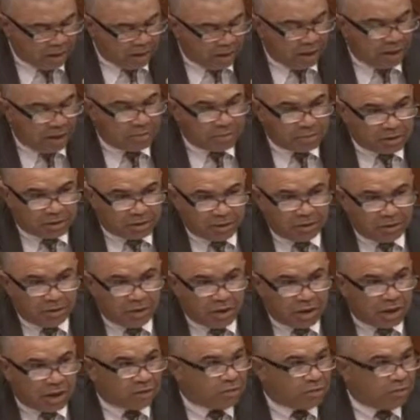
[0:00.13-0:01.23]
Mr.
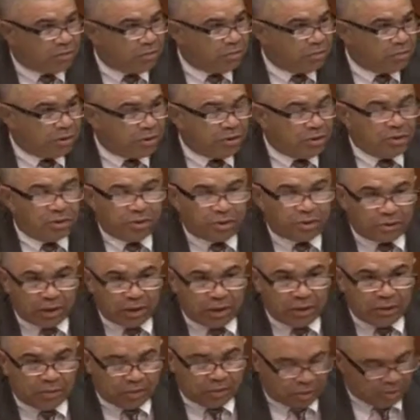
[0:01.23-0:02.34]
Nordstrom, do you
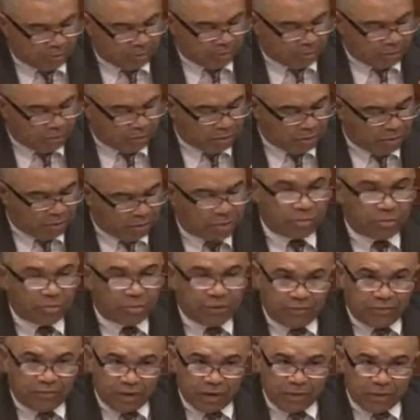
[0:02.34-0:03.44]
agree with the board's
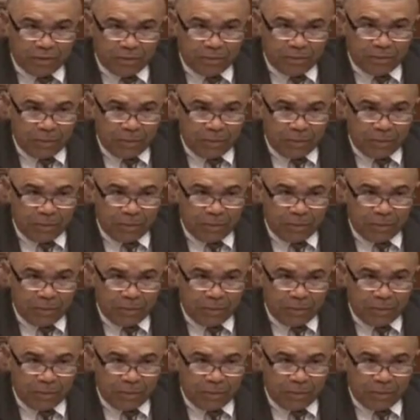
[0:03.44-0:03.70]
review?